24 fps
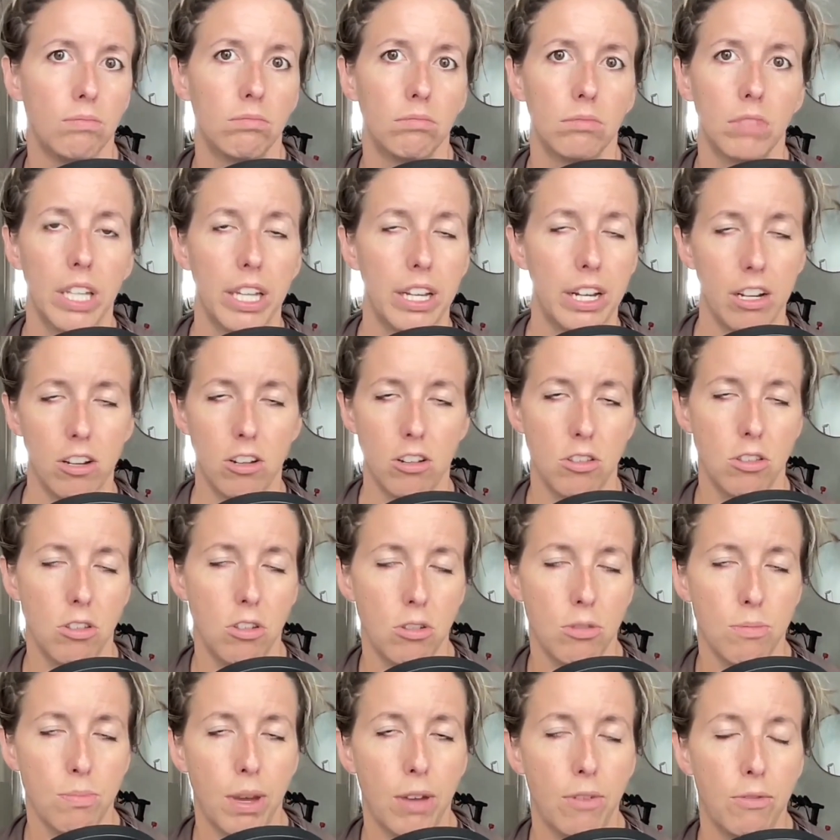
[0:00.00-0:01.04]
can I just
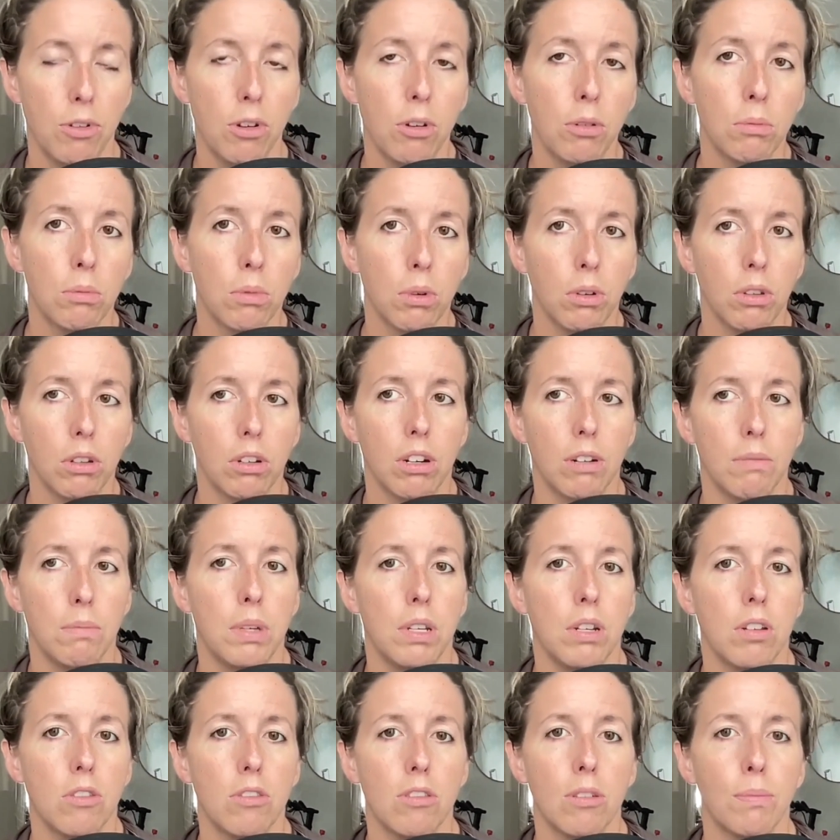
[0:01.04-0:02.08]
use my foam roller? I've
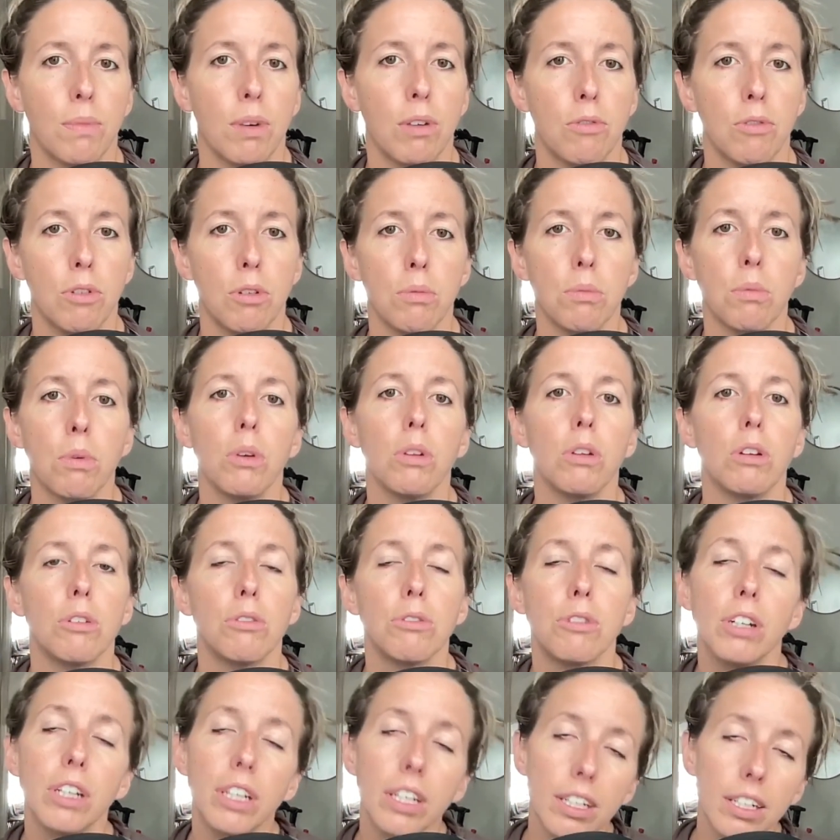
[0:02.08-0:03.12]
been using my foam roller
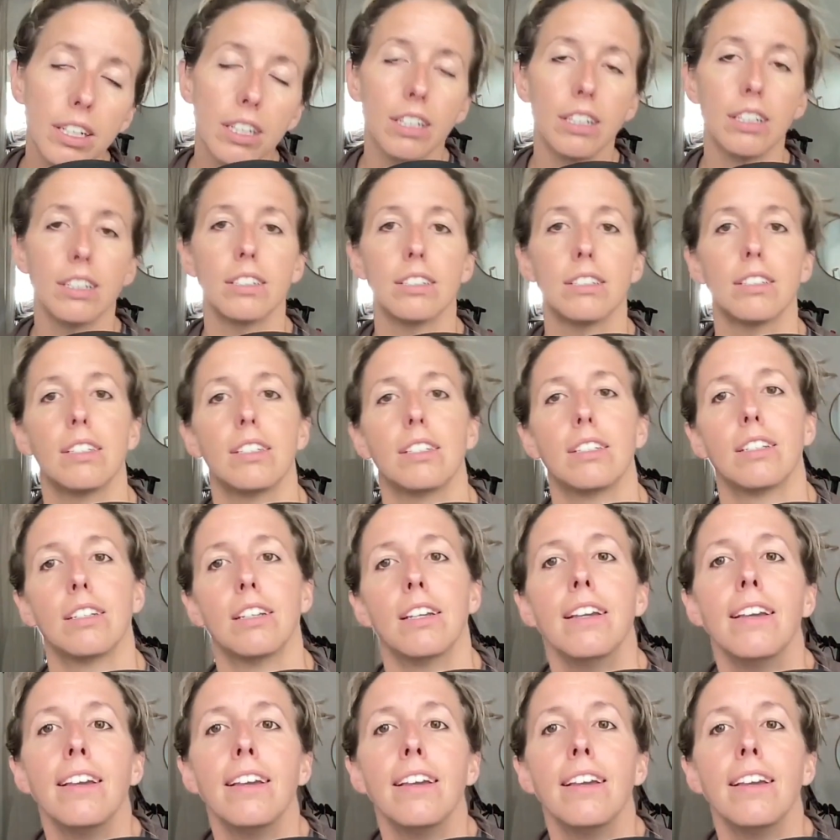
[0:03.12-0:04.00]
for years, and